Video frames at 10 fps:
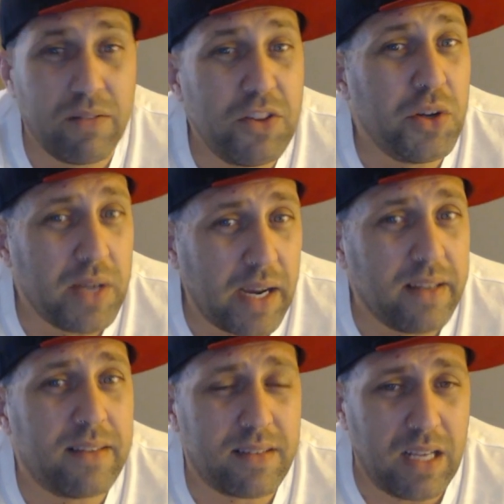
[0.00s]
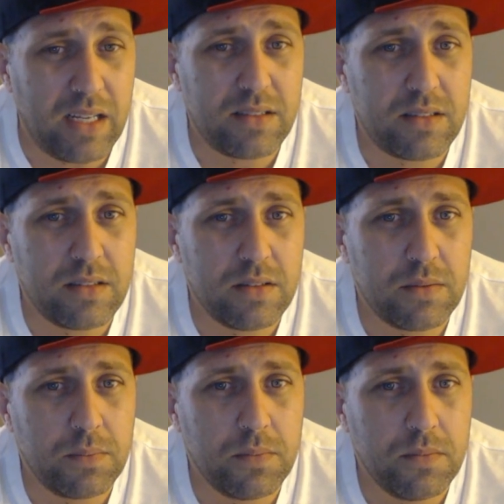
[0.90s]
of the United States.
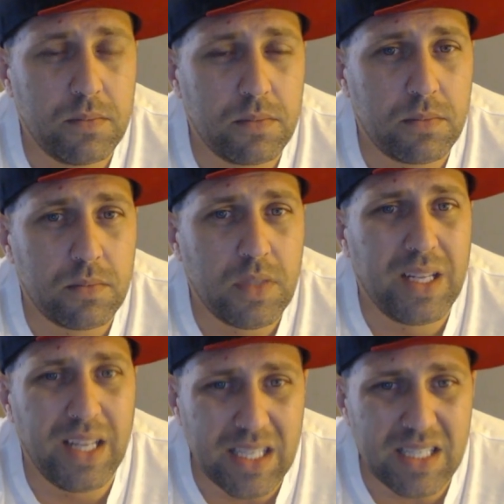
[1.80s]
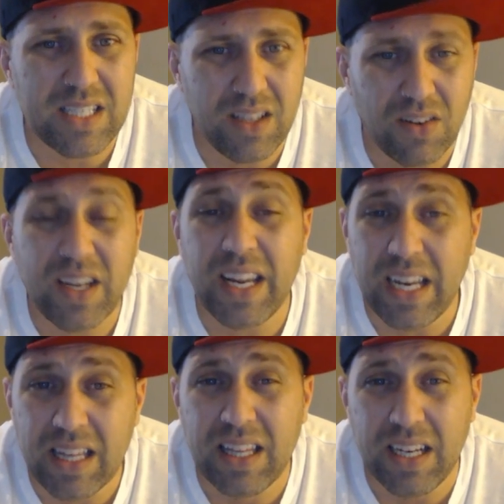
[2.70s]
It is still
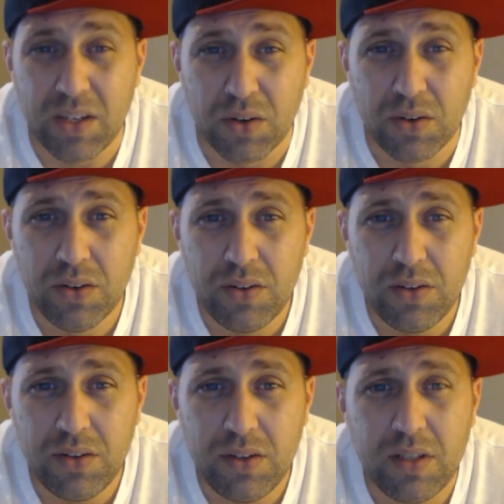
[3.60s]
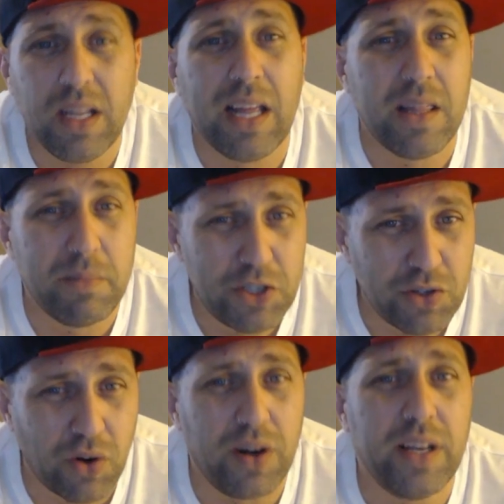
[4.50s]
illegal in the
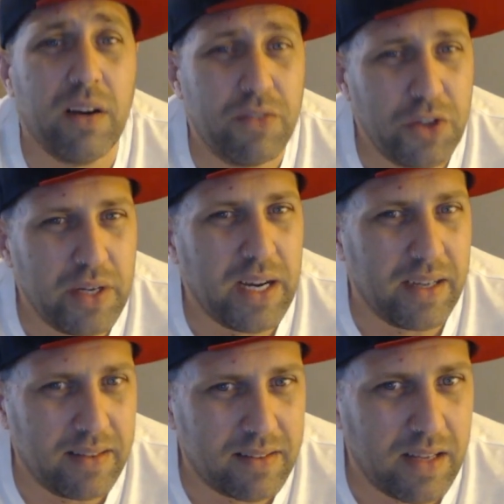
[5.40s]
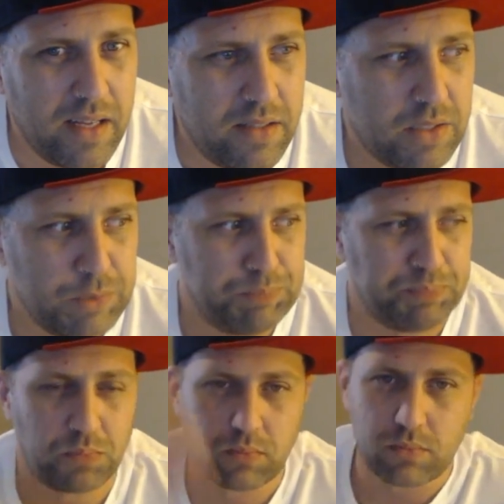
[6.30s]
majority of the United States.
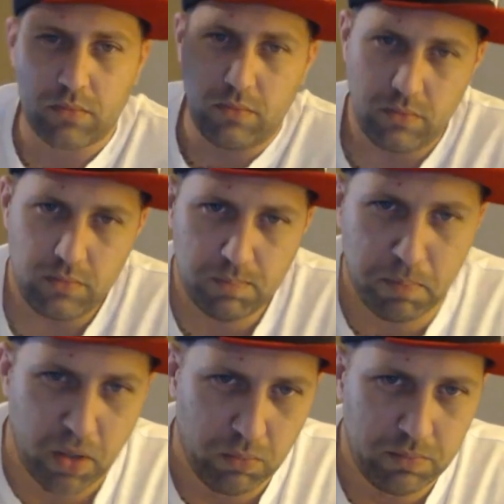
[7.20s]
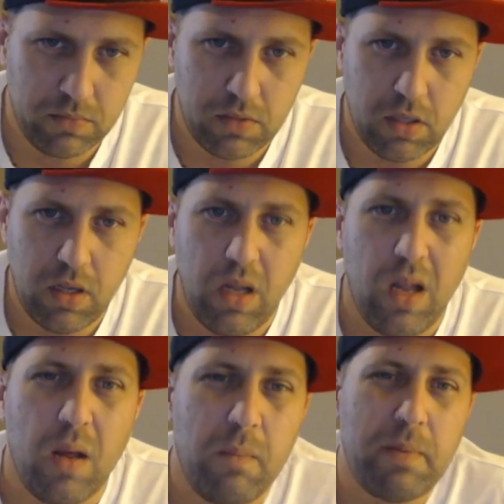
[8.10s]
Boom.
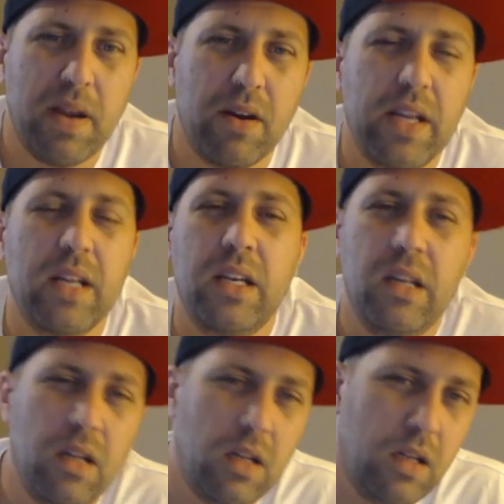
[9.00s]
Period.